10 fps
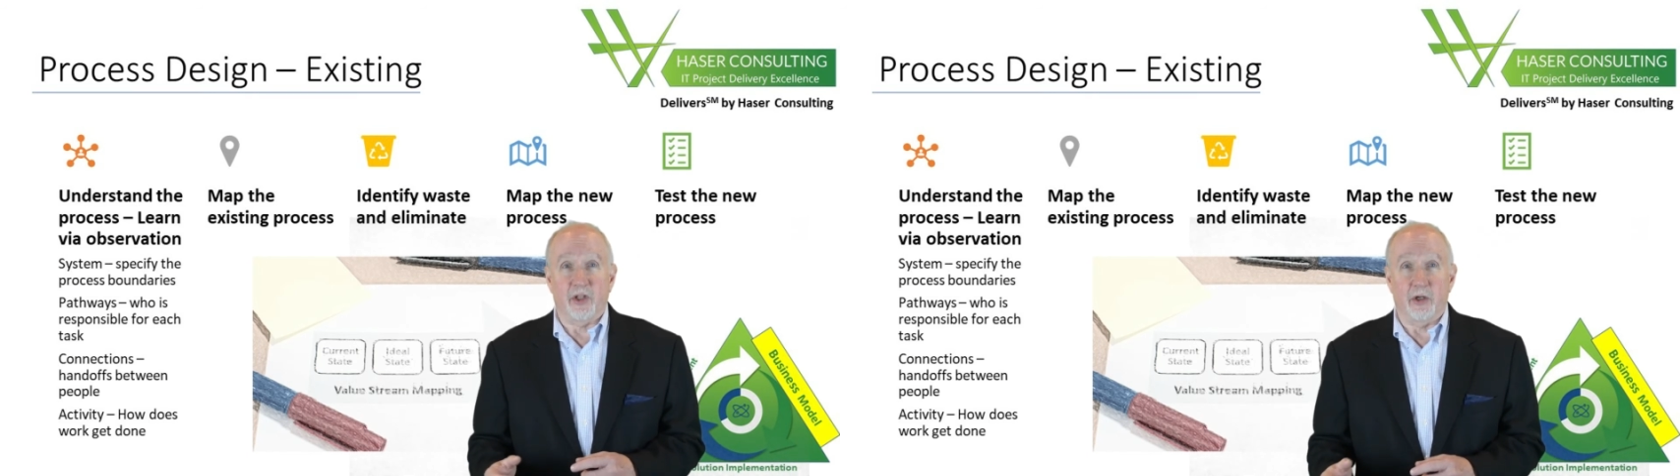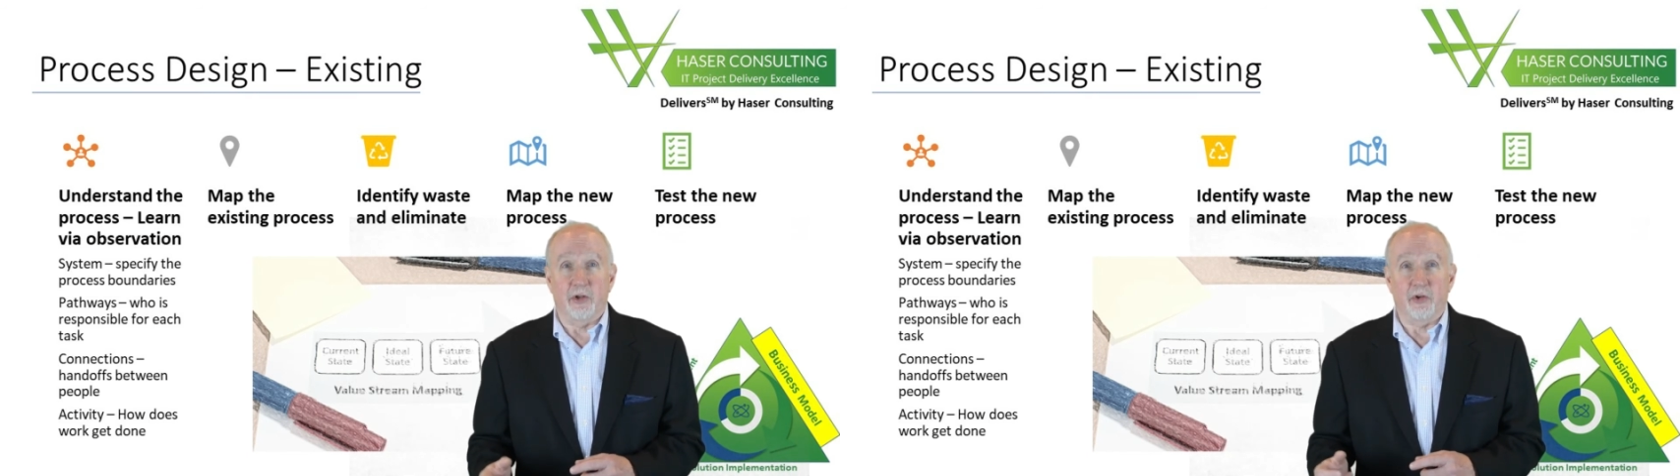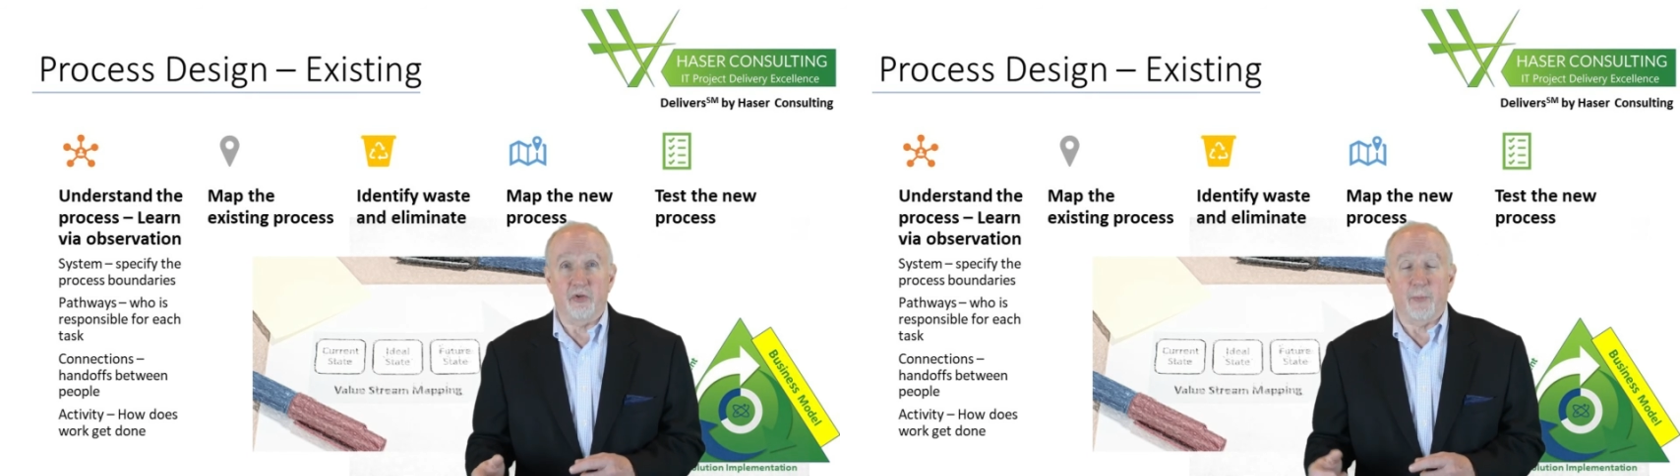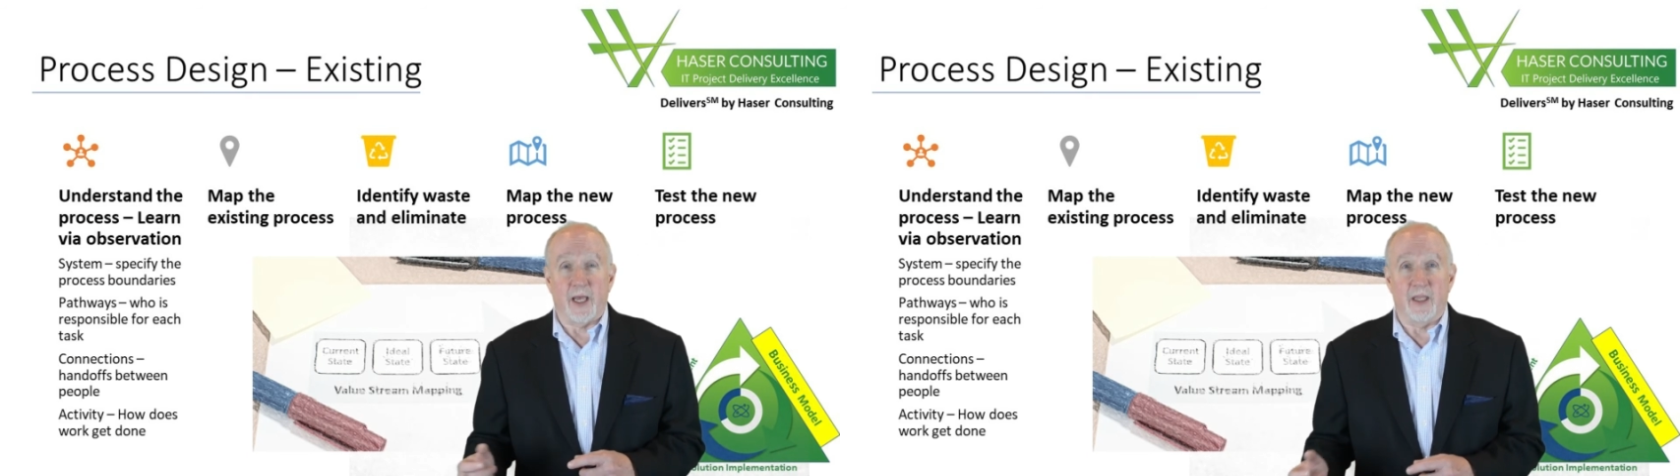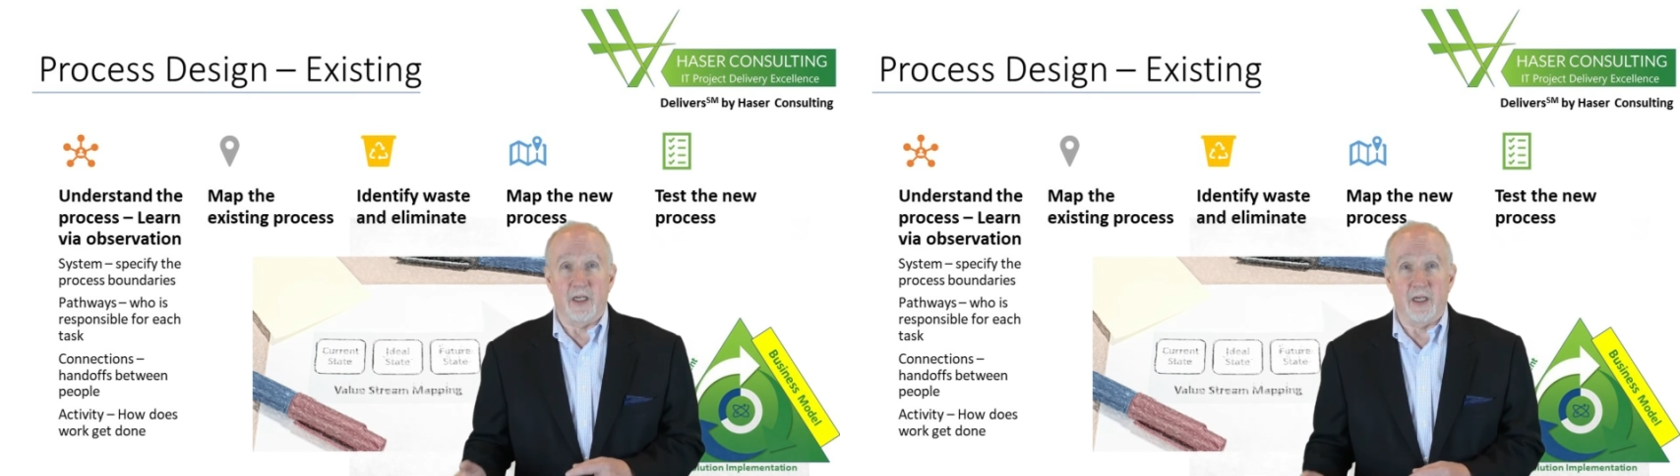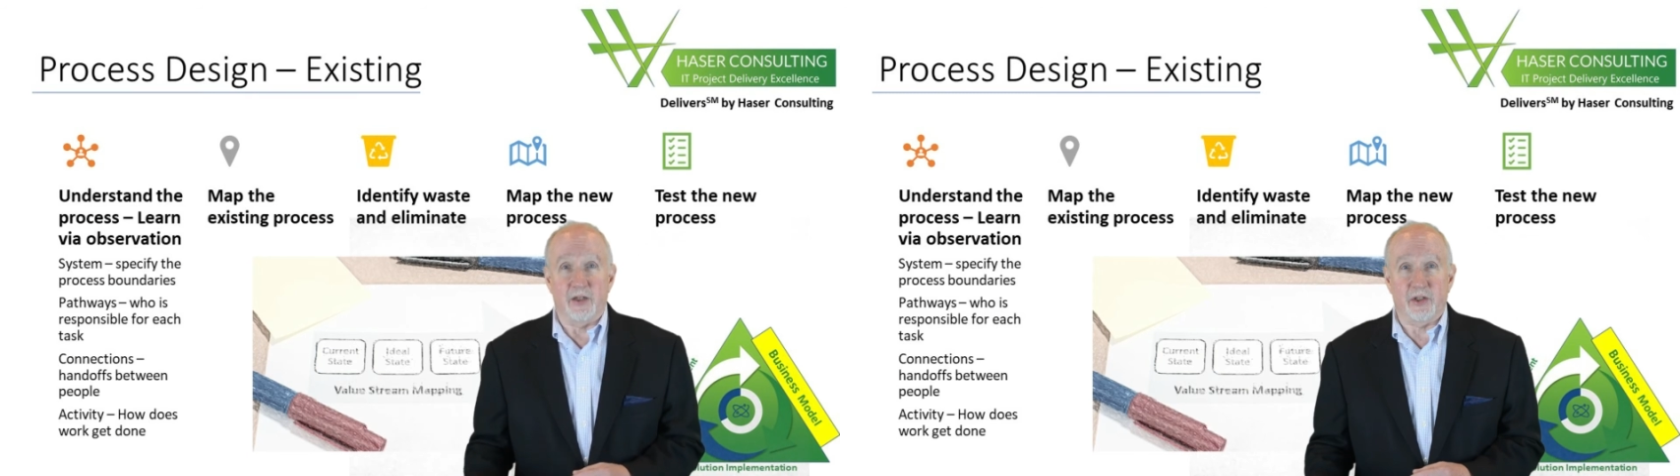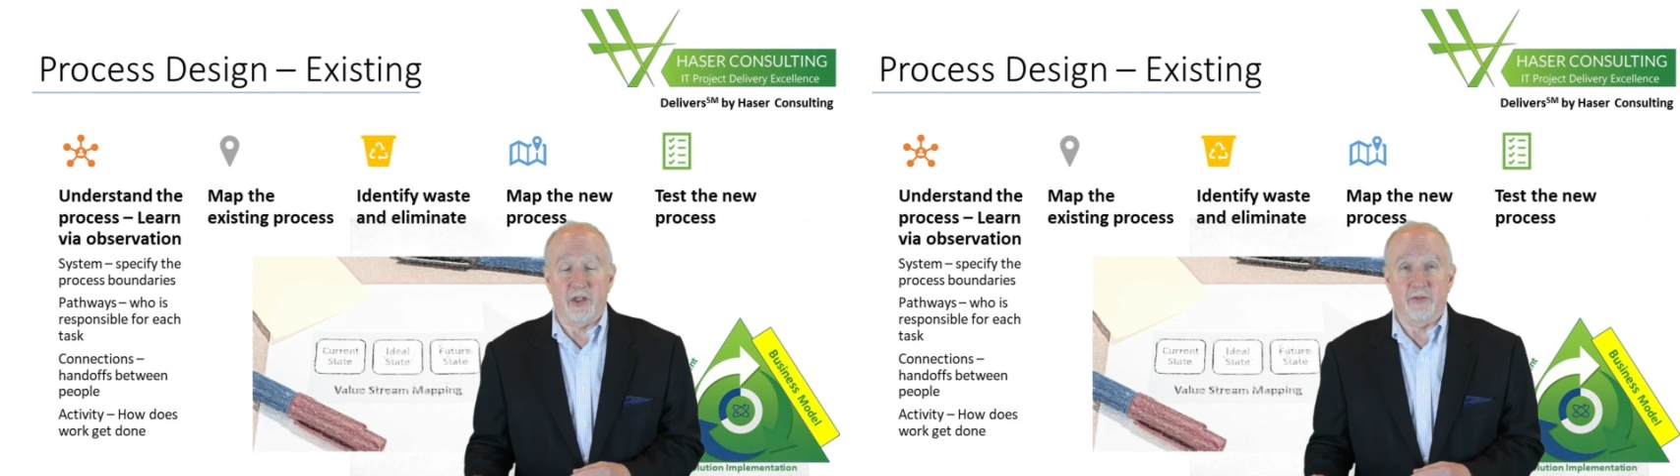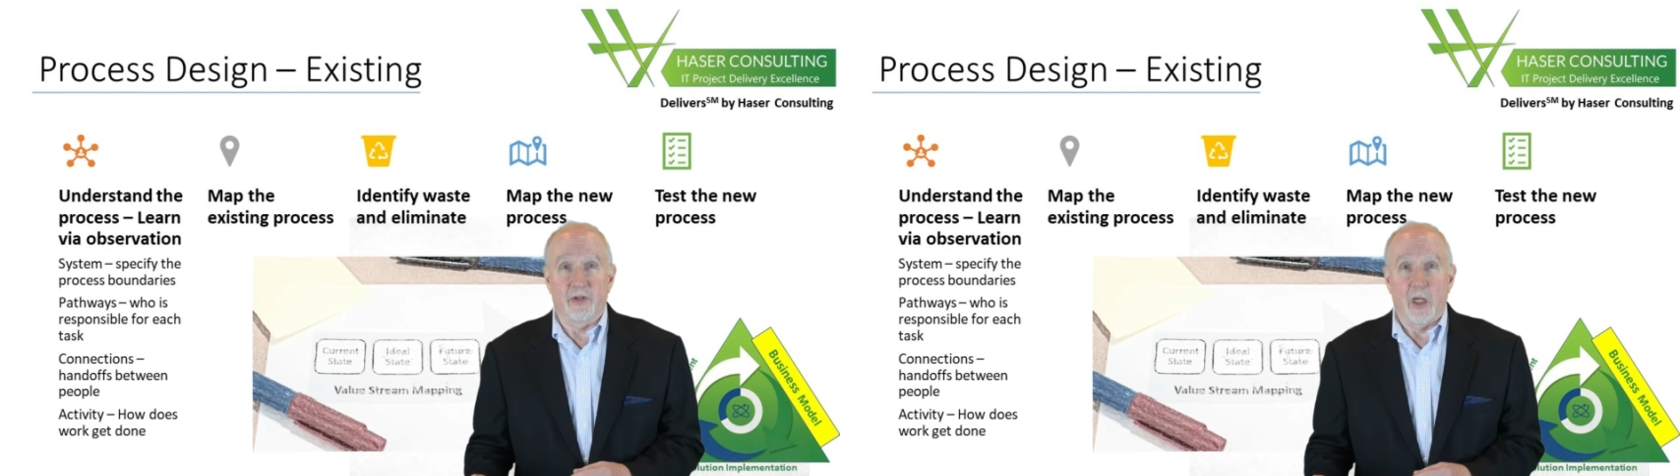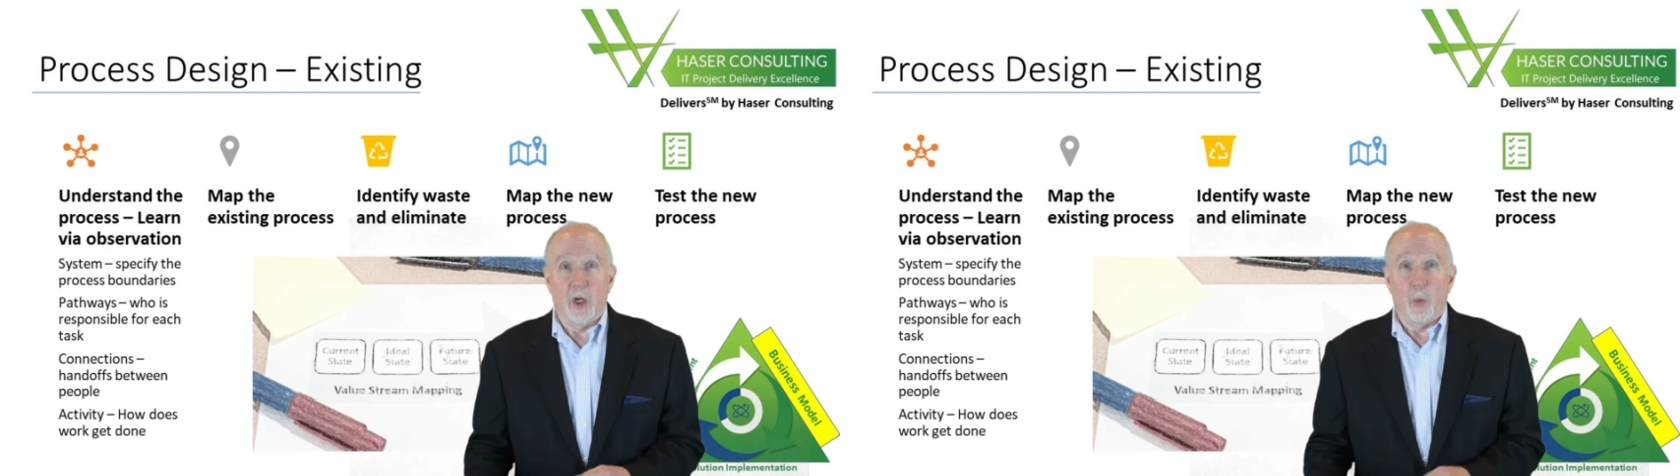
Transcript: introduced by the initiative,